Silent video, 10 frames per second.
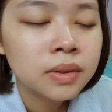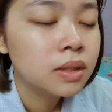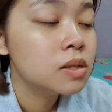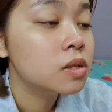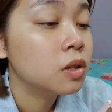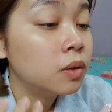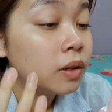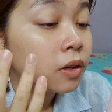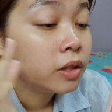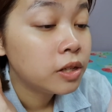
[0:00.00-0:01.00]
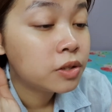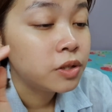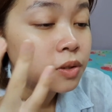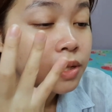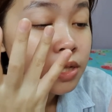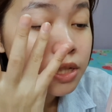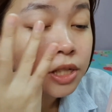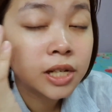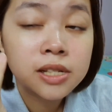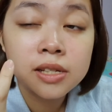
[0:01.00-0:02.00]
So all you need to do is
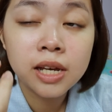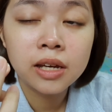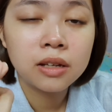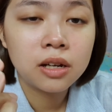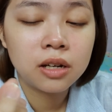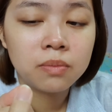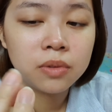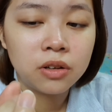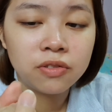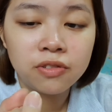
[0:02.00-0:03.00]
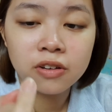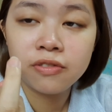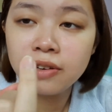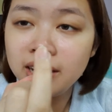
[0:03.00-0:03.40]
just take your fourth,